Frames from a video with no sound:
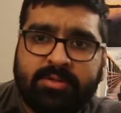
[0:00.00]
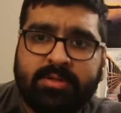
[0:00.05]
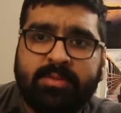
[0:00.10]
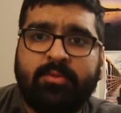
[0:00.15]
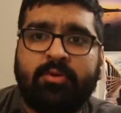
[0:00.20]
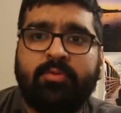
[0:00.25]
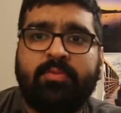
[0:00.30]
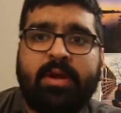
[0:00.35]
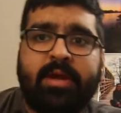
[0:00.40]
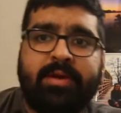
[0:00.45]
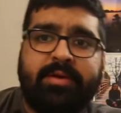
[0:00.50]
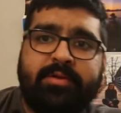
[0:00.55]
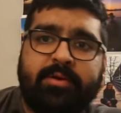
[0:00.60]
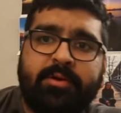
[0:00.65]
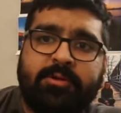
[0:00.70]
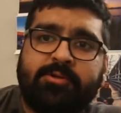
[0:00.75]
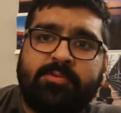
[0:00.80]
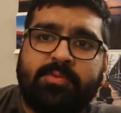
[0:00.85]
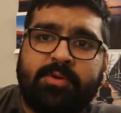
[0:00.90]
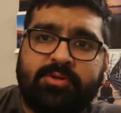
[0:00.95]
seem to be anything
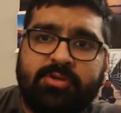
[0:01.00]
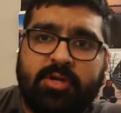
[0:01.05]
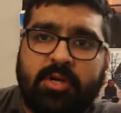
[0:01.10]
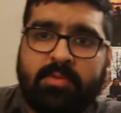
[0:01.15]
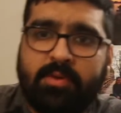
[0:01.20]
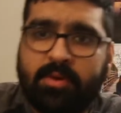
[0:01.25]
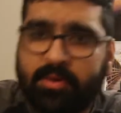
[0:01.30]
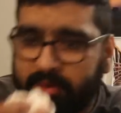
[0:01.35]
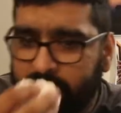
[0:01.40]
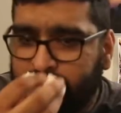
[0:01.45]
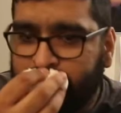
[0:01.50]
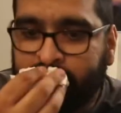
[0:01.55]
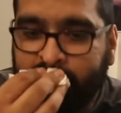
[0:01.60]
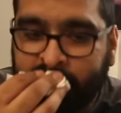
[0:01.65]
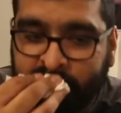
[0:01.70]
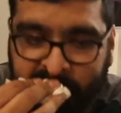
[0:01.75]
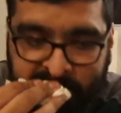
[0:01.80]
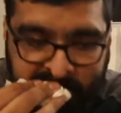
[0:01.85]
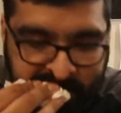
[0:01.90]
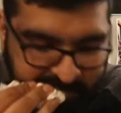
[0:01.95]
special about it.
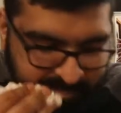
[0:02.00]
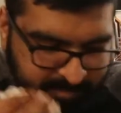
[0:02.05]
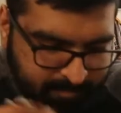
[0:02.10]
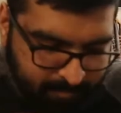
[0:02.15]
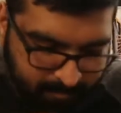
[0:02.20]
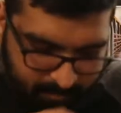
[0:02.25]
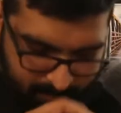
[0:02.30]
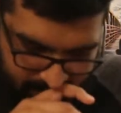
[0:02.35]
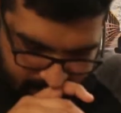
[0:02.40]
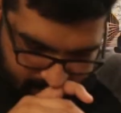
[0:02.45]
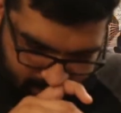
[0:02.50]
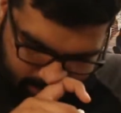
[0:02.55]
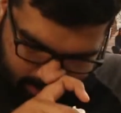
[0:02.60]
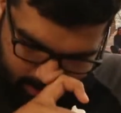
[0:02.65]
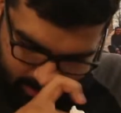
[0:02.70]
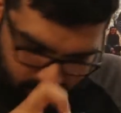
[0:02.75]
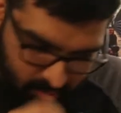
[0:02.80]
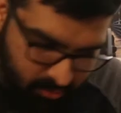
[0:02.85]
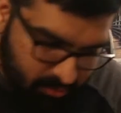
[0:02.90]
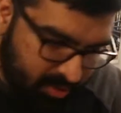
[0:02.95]

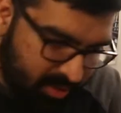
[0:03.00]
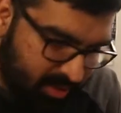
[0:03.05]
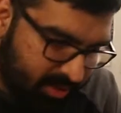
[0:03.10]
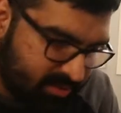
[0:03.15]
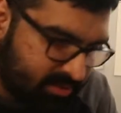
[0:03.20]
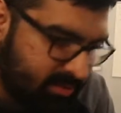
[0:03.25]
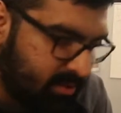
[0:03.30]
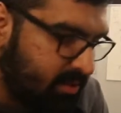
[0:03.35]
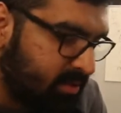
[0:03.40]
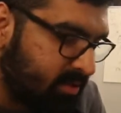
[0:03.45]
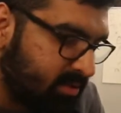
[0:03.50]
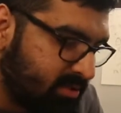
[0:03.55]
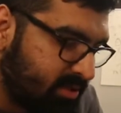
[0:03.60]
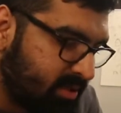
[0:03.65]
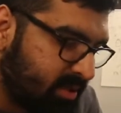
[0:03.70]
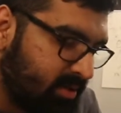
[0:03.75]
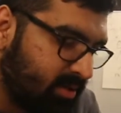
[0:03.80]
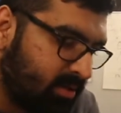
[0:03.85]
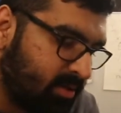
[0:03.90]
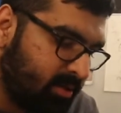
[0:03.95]
I do think it's a little
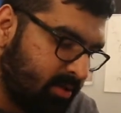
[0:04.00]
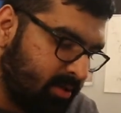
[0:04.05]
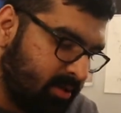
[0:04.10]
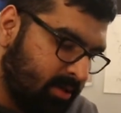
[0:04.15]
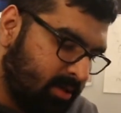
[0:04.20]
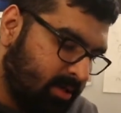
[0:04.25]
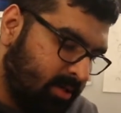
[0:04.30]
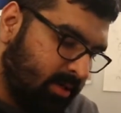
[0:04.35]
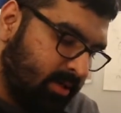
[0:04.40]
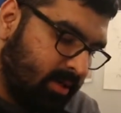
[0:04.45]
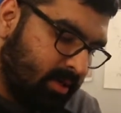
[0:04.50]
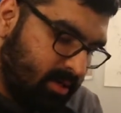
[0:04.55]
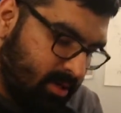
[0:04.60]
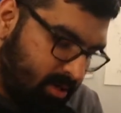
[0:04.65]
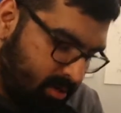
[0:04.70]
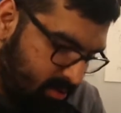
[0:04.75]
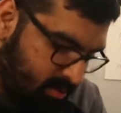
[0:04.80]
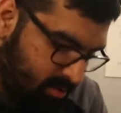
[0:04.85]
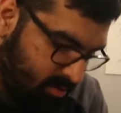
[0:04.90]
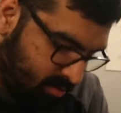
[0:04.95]
scant.
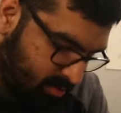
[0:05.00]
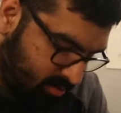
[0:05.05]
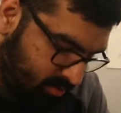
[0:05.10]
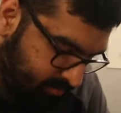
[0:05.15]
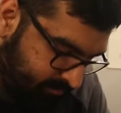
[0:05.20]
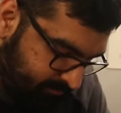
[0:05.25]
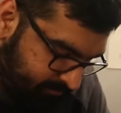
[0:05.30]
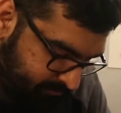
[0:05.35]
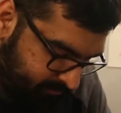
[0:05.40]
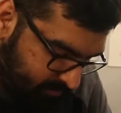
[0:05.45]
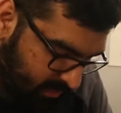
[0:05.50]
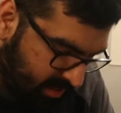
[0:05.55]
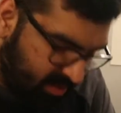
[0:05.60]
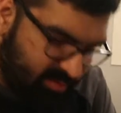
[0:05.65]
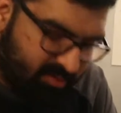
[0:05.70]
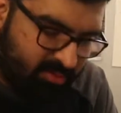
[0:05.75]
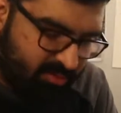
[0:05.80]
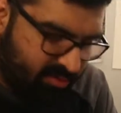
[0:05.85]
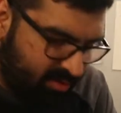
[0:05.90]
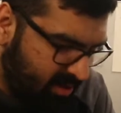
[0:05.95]
I
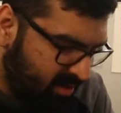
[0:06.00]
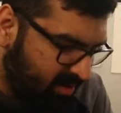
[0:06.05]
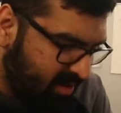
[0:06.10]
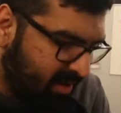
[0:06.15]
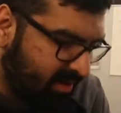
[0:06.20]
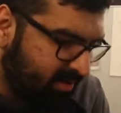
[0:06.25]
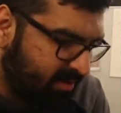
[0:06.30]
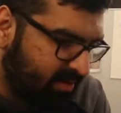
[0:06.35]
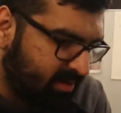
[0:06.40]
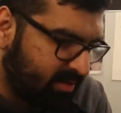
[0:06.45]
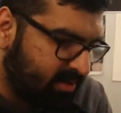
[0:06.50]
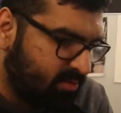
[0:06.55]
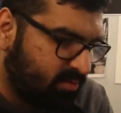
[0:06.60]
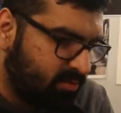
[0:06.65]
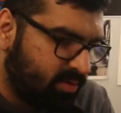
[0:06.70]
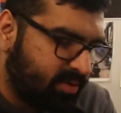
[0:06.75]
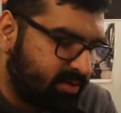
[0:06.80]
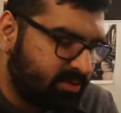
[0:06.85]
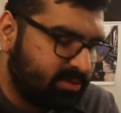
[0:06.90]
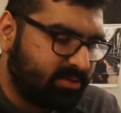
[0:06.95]
don't really like it
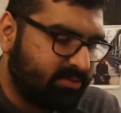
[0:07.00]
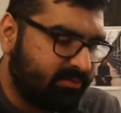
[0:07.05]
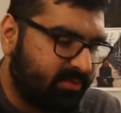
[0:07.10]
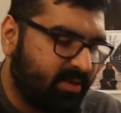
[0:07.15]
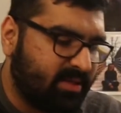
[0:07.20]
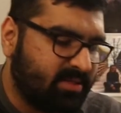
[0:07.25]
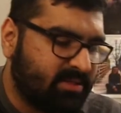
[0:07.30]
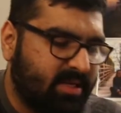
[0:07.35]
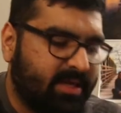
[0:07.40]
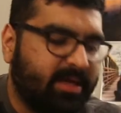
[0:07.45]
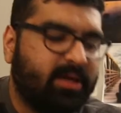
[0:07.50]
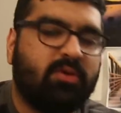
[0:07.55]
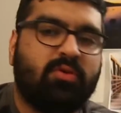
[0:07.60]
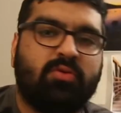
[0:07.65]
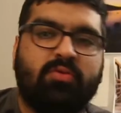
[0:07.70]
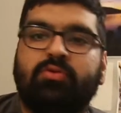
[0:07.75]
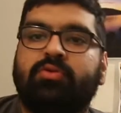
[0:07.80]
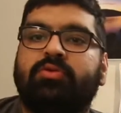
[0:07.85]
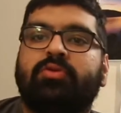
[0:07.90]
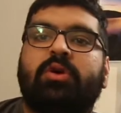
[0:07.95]
when it's like
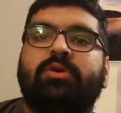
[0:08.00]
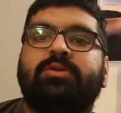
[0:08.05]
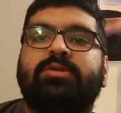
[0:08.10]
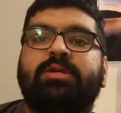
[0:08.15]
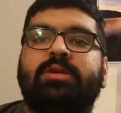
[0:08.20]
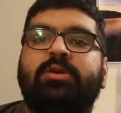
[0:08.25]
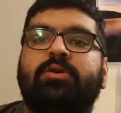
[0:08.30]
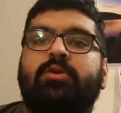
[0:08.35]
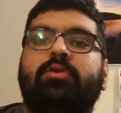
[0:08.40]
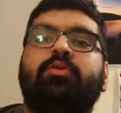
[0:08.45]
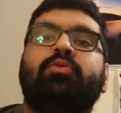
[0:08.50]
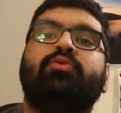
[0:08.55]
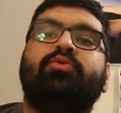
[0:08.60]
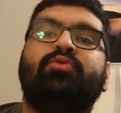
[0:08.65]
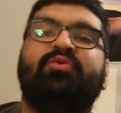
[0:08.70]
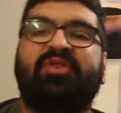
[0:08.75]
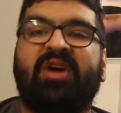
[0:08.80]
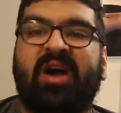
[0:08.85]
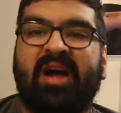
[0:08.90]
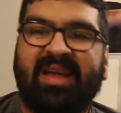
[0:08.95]
too saucy or too
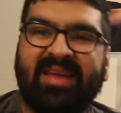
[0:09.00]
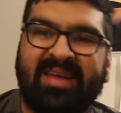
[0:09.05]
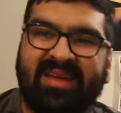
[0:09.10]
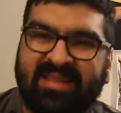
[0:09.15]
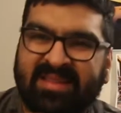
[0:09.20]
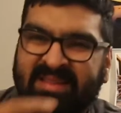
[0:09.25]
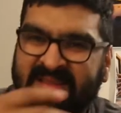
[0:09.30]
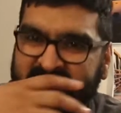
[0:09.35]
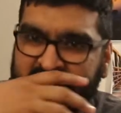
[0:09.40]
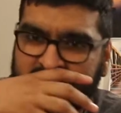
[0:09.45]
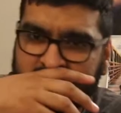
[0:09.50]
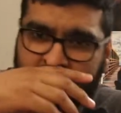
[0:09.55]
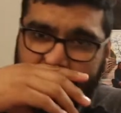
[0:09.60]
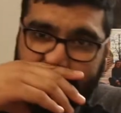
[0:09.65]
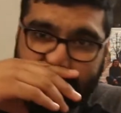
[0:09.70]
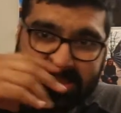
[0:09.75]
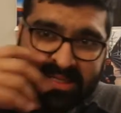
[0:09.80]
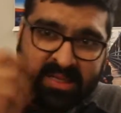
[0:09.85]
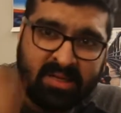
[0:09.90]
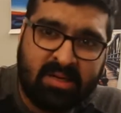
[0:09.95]
dry, and this one
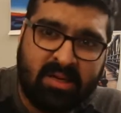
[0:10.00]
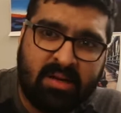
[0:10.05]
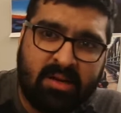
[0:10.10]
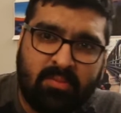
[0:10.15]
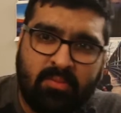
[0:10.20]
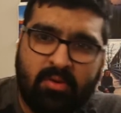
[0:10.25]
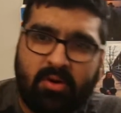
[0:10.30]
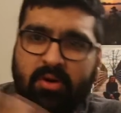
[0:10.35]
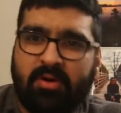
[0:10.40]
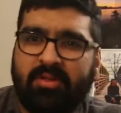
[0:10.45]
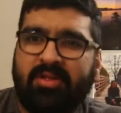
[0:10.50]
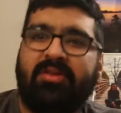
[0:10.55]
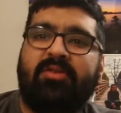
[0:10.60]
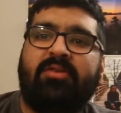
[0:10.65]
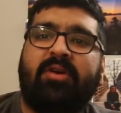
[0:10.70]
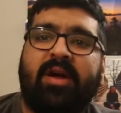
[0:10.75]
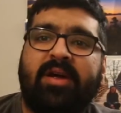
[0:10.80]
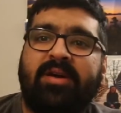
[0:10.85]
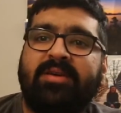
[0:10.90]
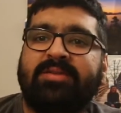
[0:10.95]
is a little more on the
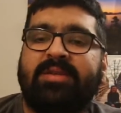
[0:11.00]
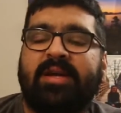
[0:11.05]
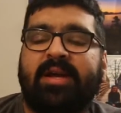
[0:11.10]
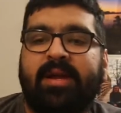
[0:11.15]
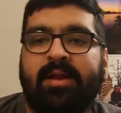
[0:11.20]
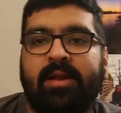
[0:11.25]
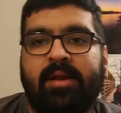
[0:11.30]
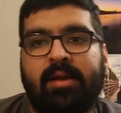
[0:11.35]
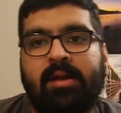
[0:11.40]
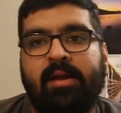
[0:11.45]
drier side.